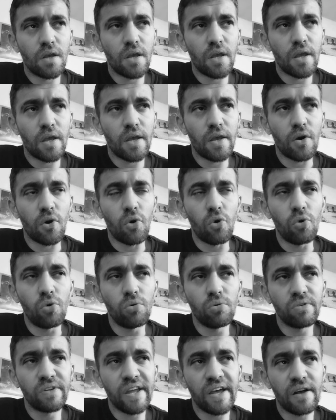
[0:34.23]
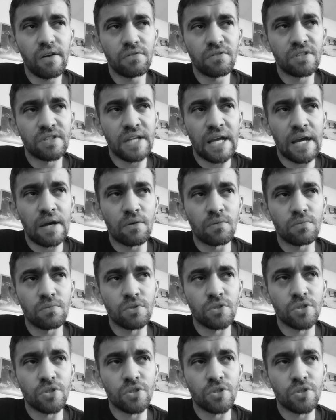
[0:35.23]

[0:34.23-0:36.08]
it all delves down